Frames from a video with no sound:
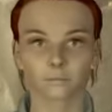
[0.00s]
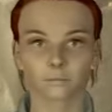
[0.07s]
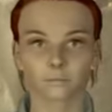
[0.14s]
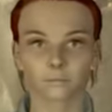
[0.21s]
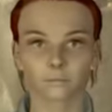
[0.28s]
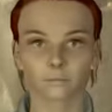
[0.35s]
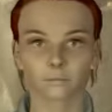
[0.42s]

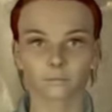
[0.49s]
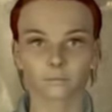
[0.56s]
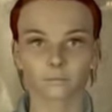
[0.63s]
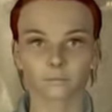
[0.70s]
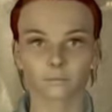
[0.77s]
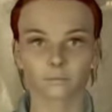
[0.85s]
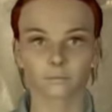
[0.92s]

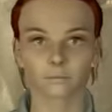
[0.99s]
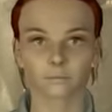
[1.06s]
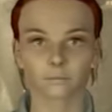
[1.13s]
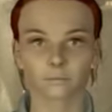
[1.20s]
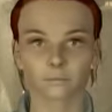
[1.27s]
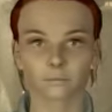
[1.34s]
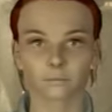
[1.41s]

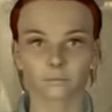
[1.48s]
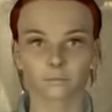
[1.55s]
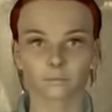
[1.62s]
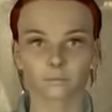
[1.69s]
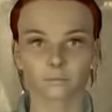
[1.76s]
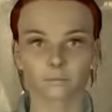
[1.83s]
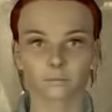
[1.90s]
(no one is talking)